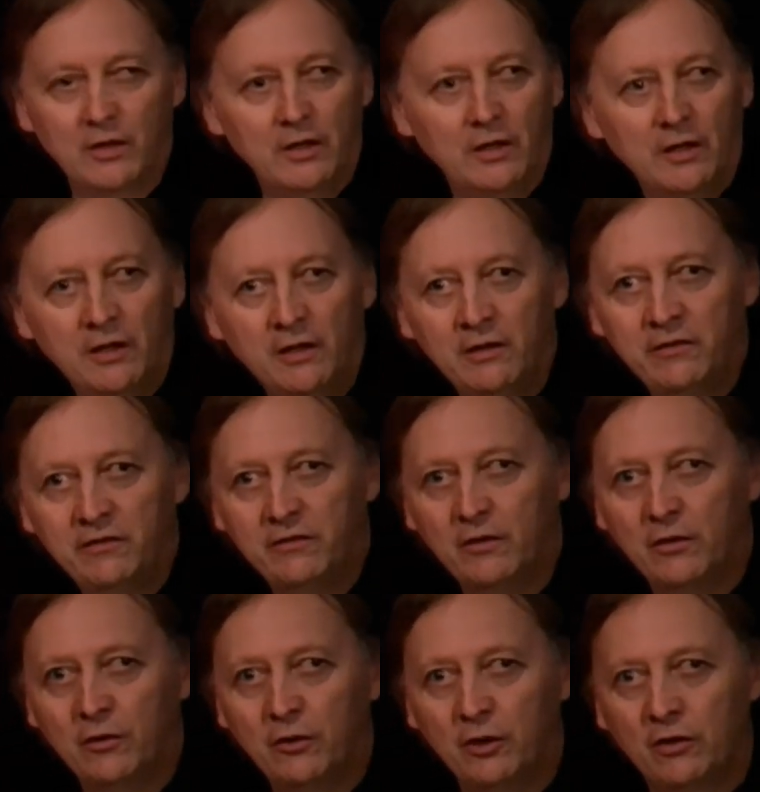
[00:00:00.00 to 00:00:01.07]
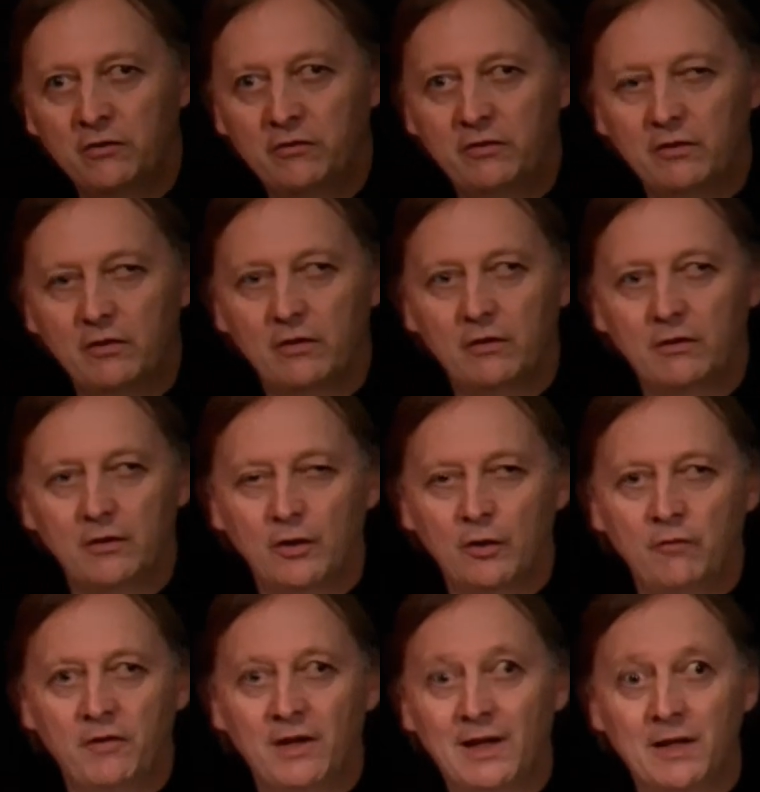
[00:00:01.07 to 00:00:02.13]
is not
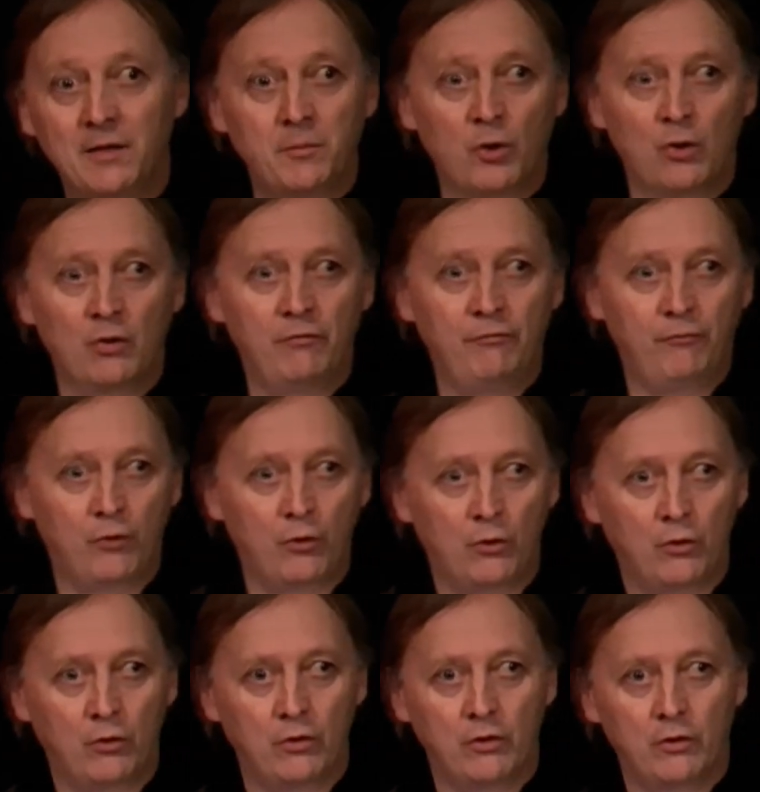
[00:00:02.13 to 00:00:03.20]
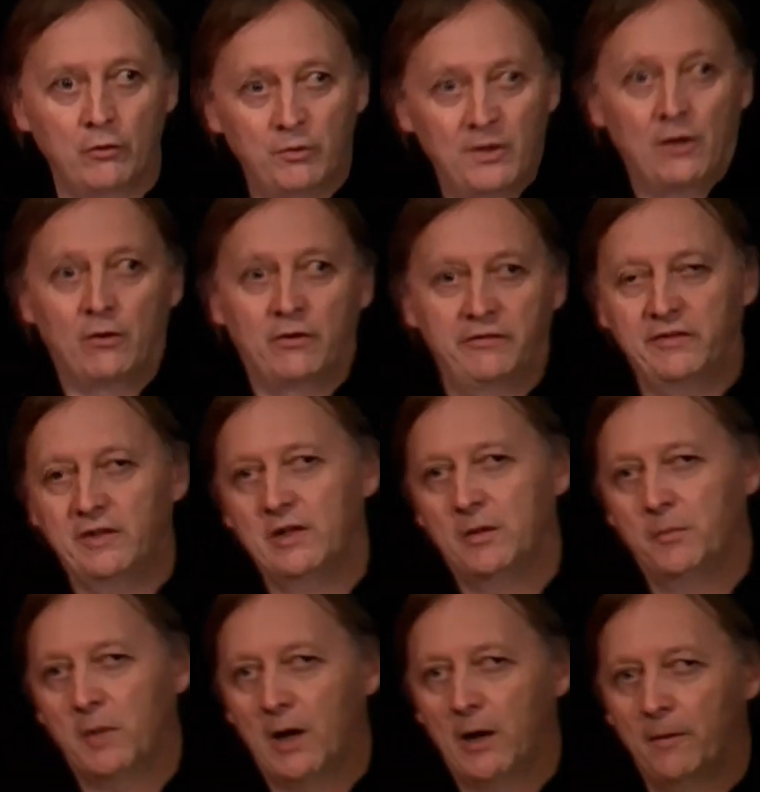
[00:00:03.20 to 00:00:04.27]
available for real
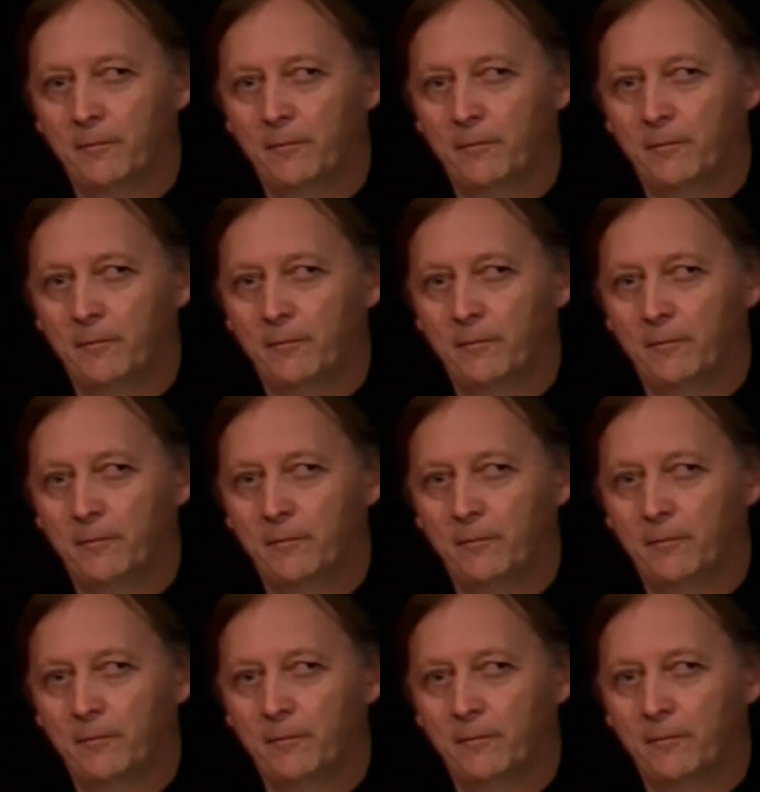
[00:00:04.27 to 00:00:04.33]
cinema.